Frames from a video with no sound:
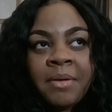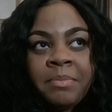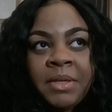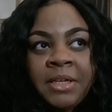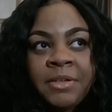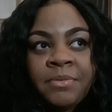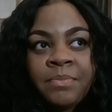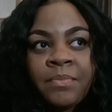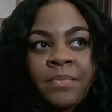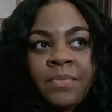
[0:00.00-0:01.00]
I
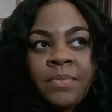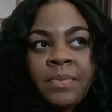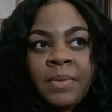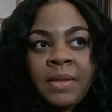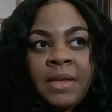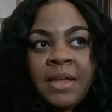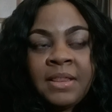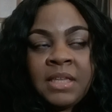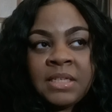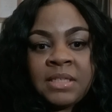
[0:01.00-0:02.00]
mean,
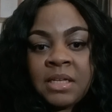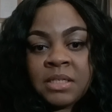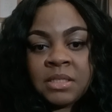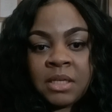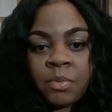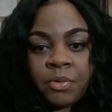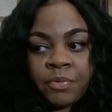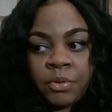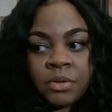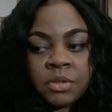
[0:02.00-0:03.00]
and these things stick
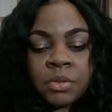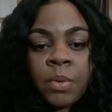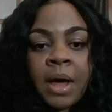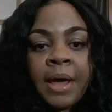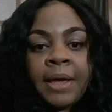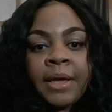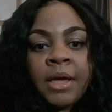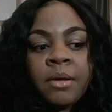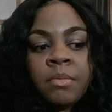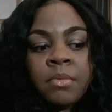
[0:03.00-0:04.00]
with you. This is why,
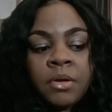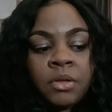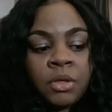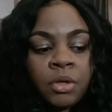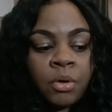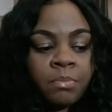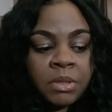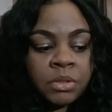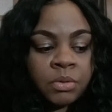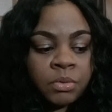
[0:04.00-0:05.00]
you know,
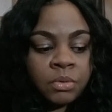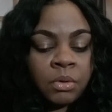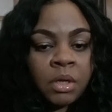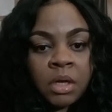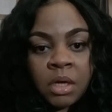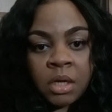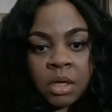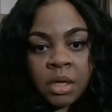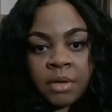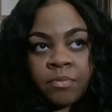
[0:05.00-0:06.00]
mental
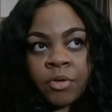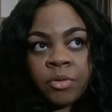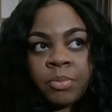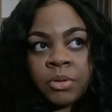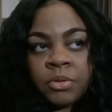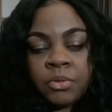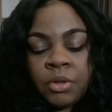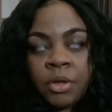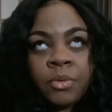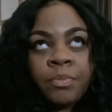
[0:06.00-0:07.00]
and verbal,
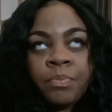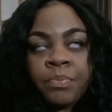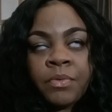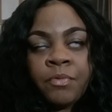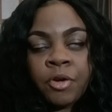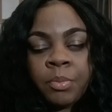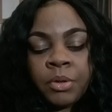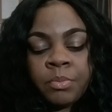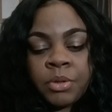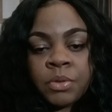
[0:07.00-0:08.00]
you know,
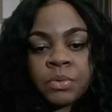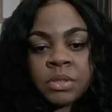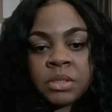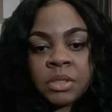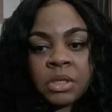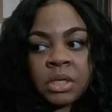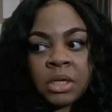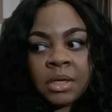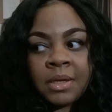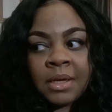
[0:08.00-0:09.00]
verbal abuse
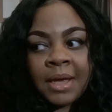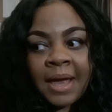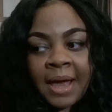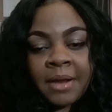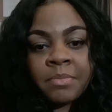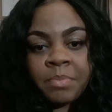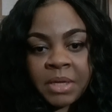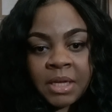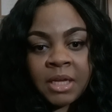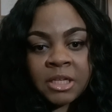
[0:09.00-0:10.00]
can
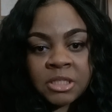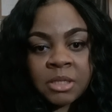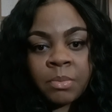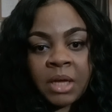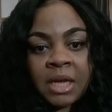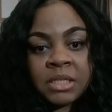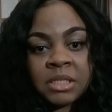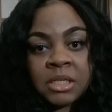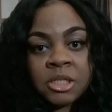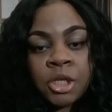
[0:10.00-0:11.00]
be in some
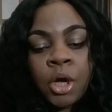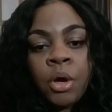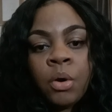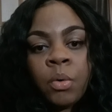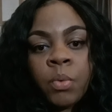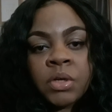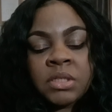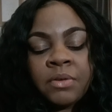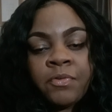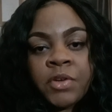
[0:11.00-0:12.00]
cases worse
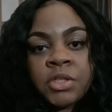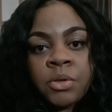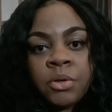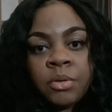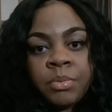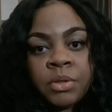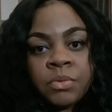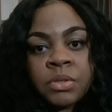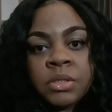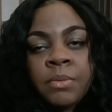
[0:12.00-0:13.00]
than physical
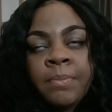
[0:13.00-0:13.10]
abuse